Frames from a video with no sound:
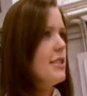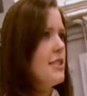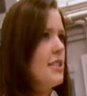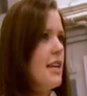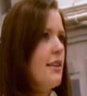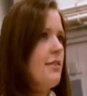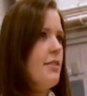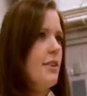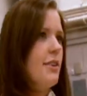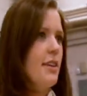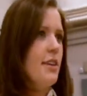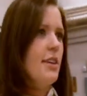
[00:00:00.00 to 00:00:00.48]
has
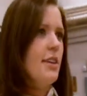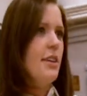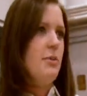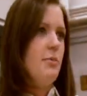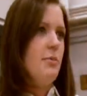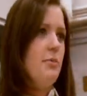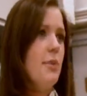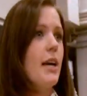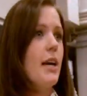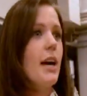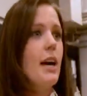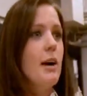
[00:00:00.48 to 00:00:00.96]
definitely
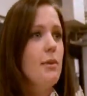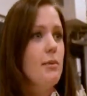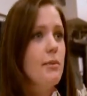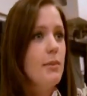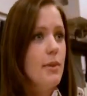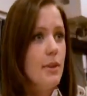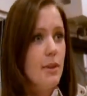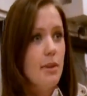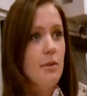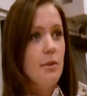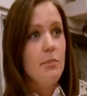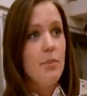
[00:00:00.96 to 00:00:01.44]
become
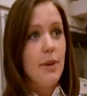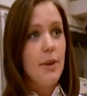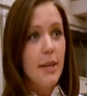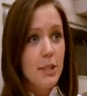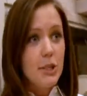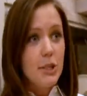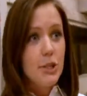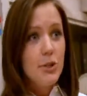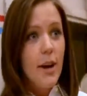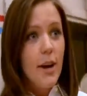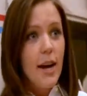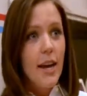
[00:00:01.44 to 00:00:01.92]
a big
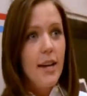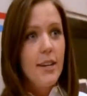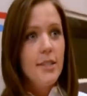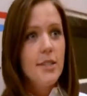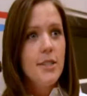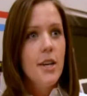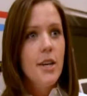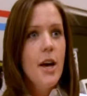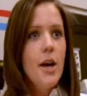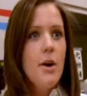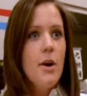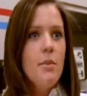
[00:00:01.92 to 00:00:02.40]
trend,
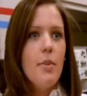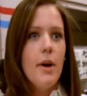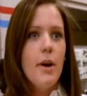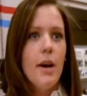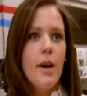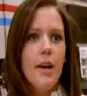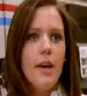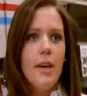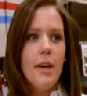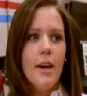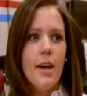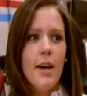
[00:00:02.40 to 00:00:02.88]

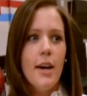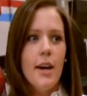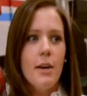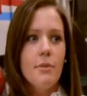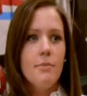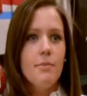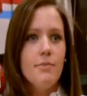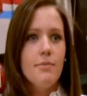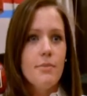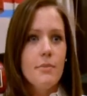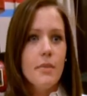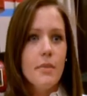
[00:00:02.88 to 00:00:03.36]
but
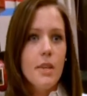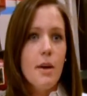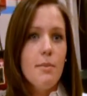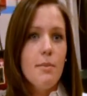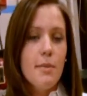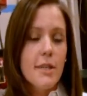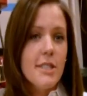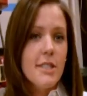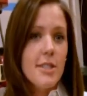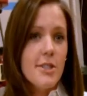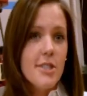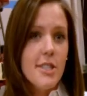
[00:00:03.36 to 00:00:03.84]
um,
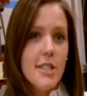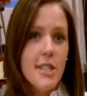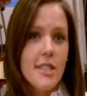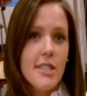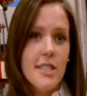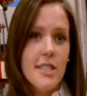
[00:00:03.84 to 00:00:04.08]
companies are still